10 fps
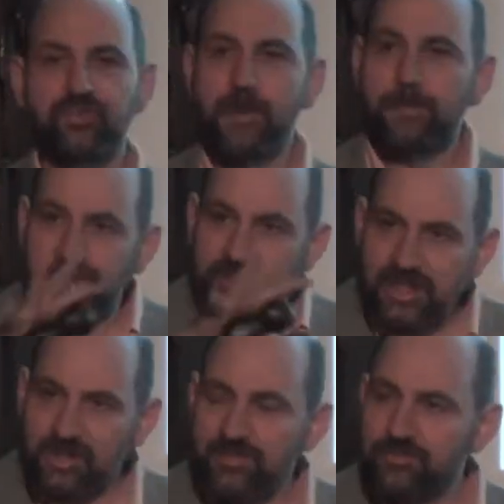from a
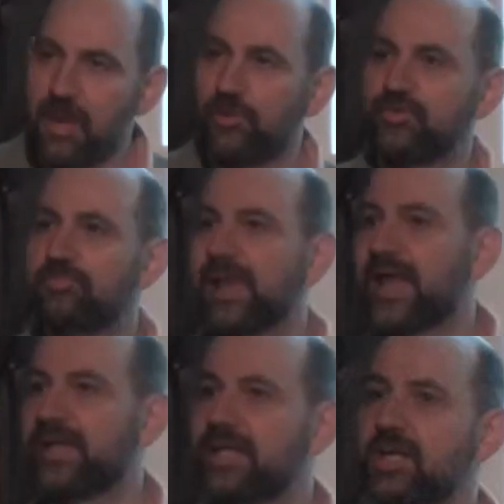predictive mode of
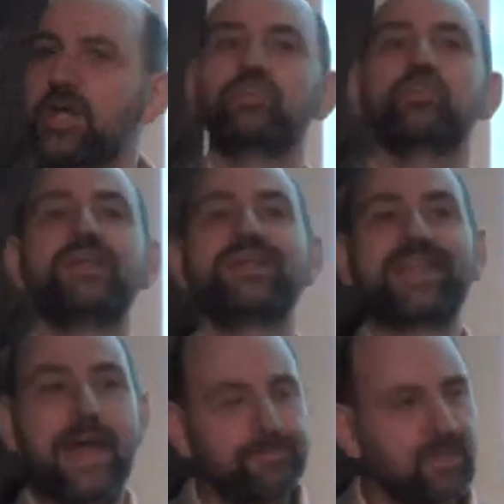planning to an
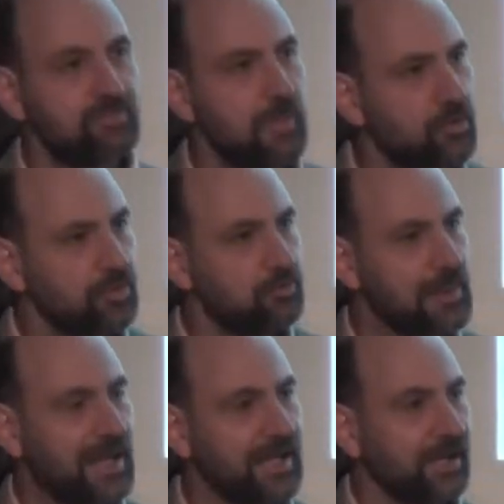adaptive mode of
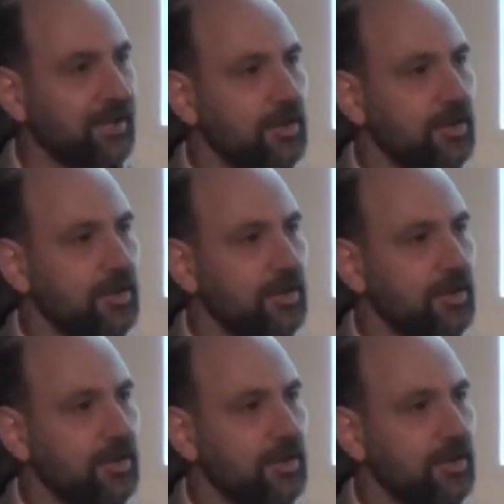planning,